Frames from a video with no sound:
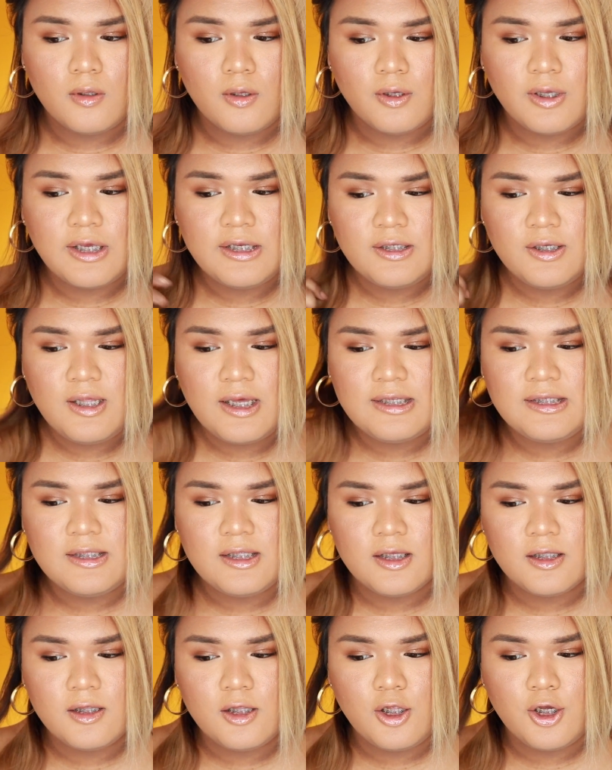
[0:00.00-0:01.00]
Okay, so that's
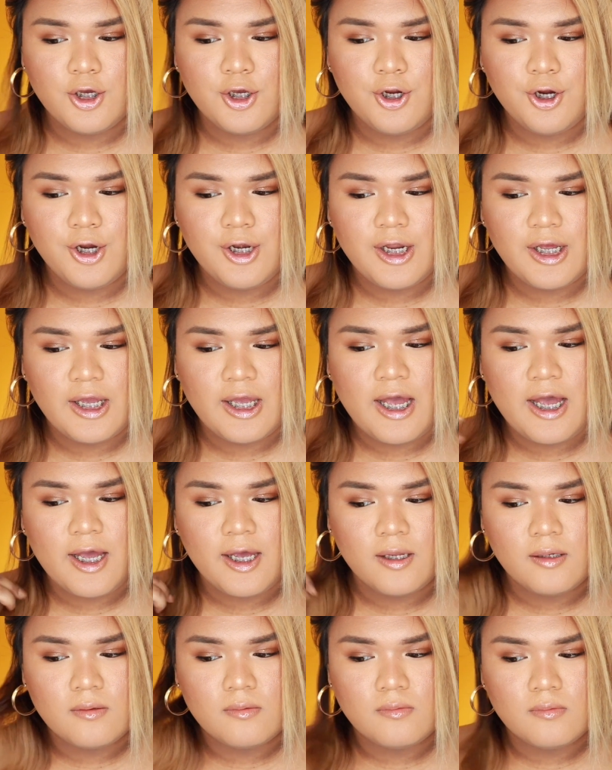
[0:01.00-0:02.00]
the look you're gonna
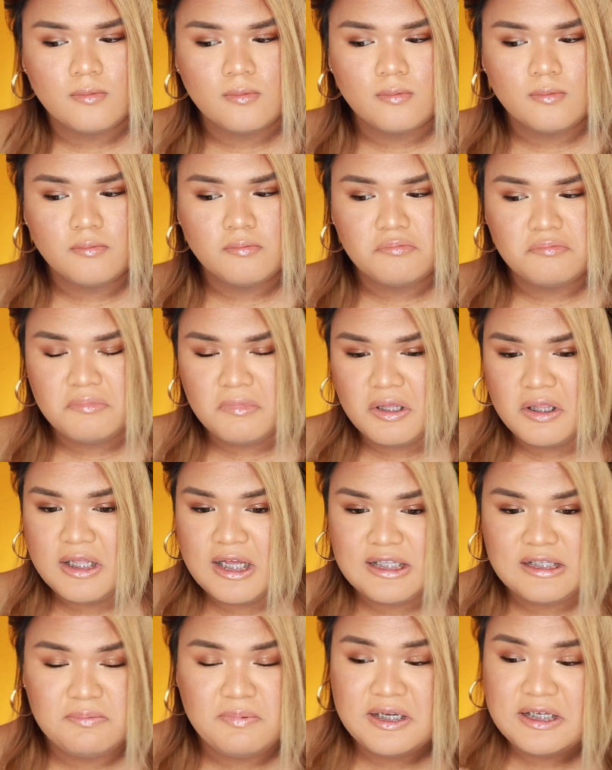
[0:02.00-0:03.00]
get, and
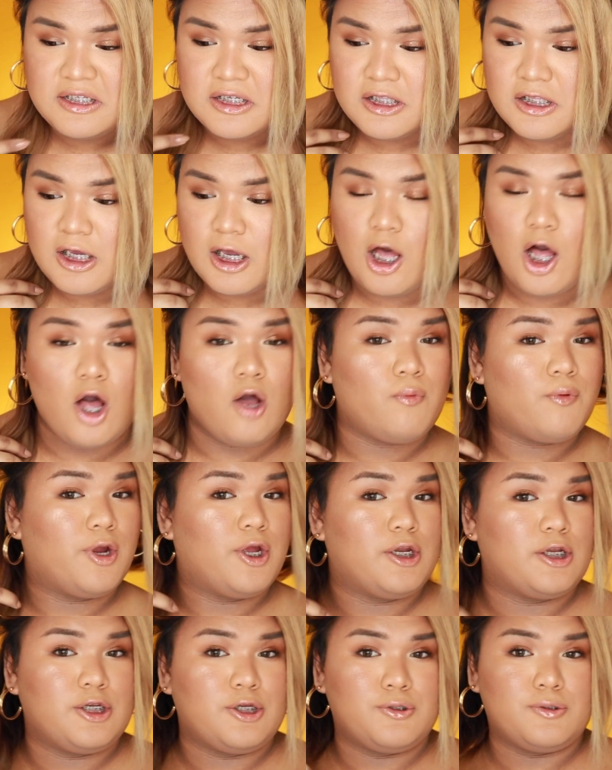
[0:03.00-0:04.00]
that's basically all we're
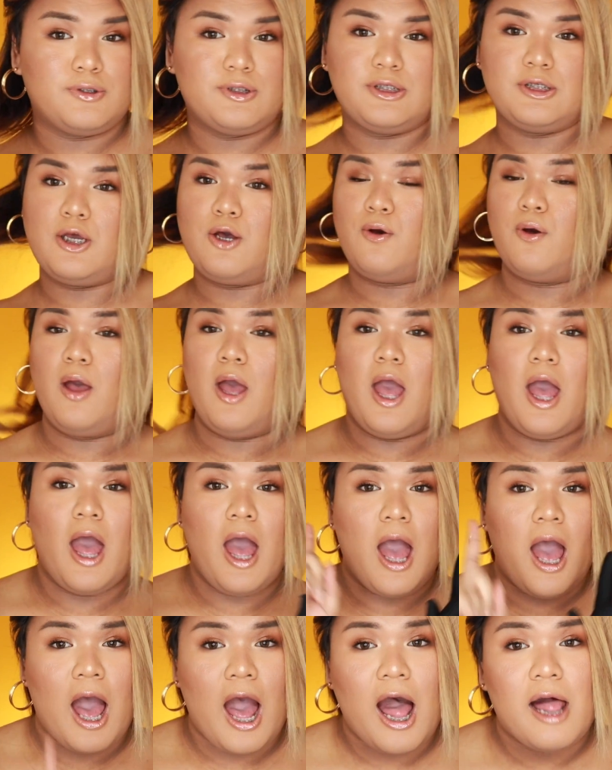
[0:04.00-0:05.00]
gonna do. So
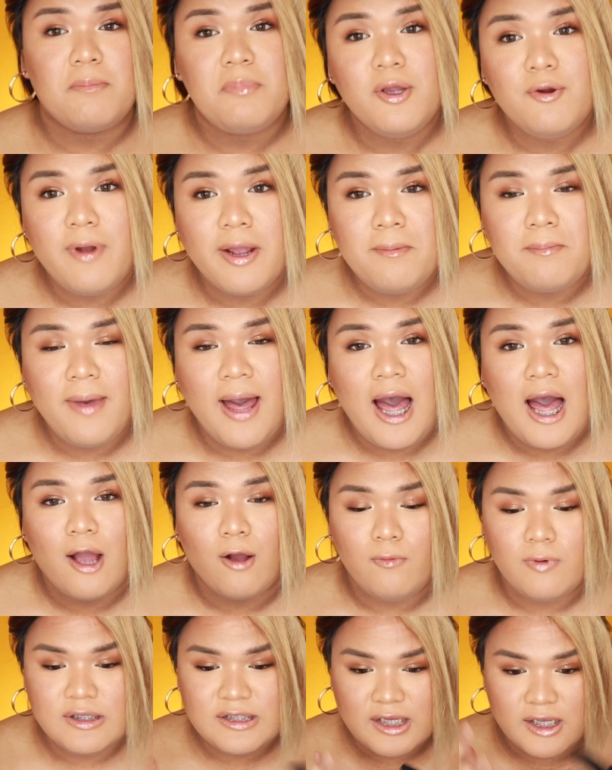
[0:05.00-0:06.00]
I'll be right
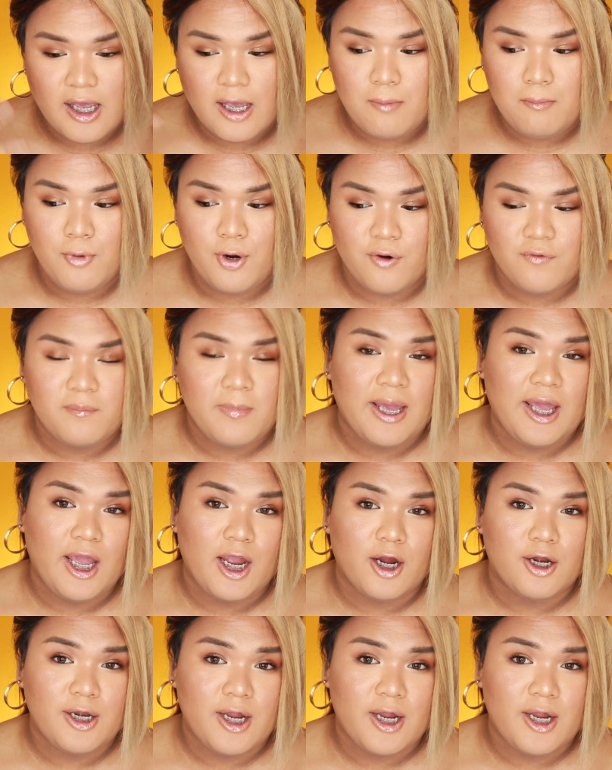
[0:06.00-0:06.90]
back once I get more of my hair